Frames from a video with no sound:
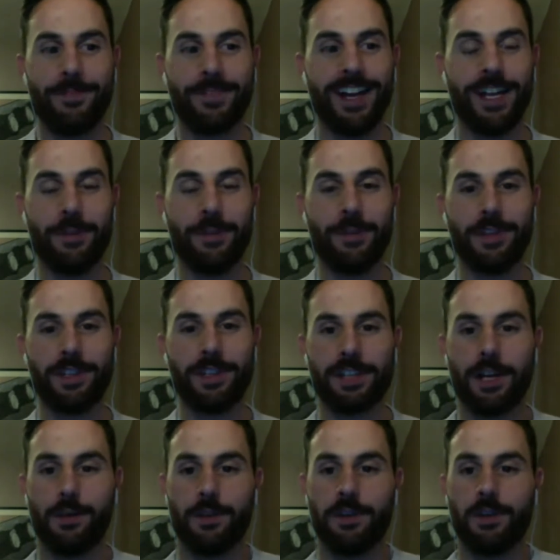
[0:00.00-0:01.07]
Anyone that stood
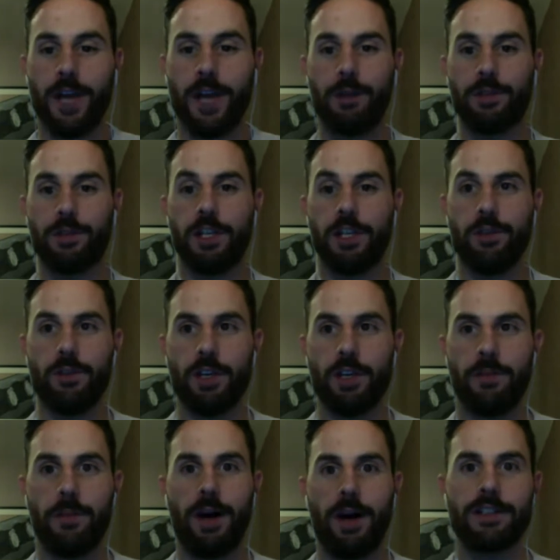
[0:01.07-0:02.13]
out to you in a
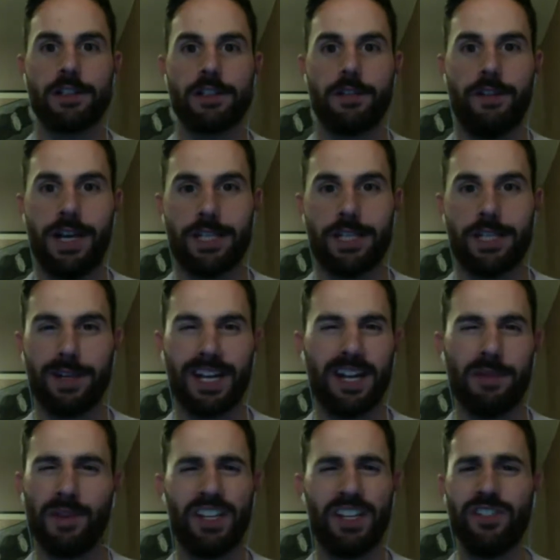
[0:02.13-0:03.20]
positive aspect?
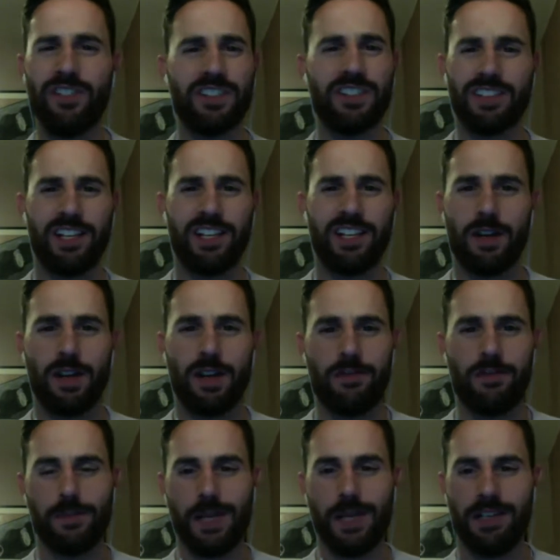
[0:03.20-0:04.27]
Anyone that you didn't like right off
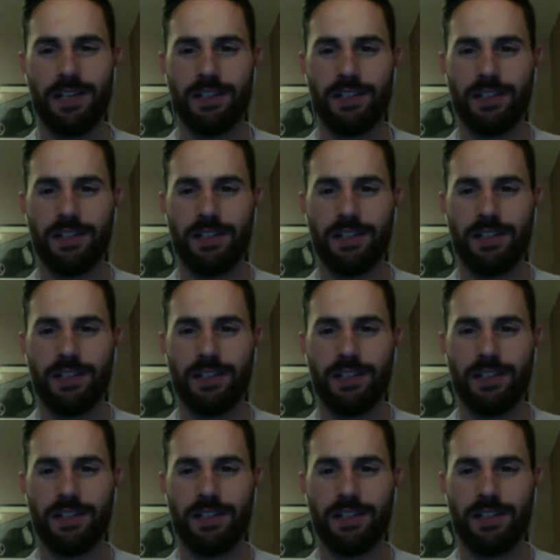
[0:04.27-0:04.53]
the bat?